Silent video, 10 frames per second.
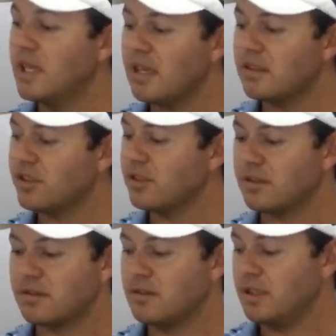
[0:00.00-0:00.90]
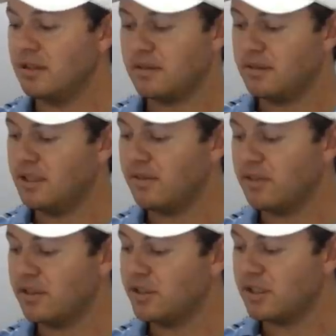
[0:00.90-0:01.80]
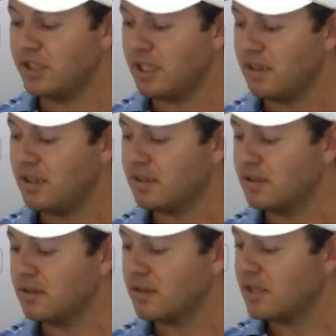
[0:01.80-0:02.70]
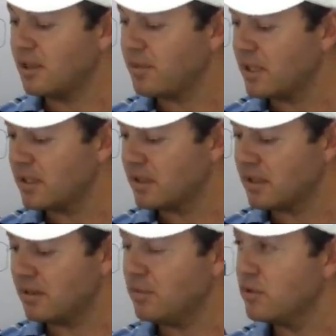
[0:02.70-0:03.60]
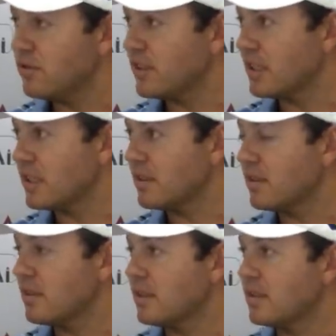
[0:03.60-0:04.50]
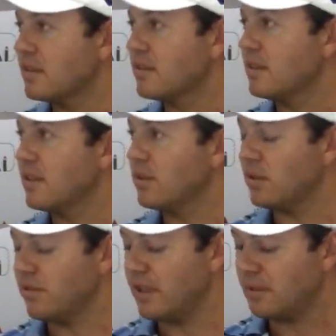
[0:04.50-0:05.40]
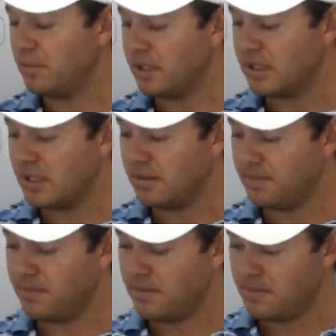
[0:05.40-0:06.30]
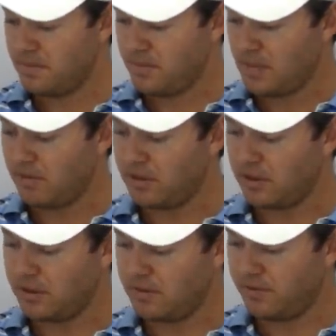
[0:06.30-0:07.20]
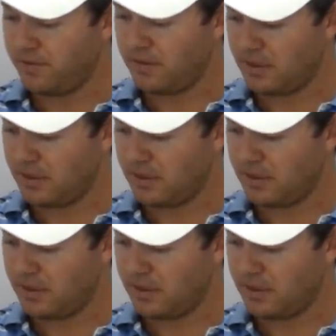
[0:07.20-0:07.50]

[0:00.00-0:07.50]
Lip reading: Yeah, it's just, I've got to just check things and keep things moving and all of that, but I've got a good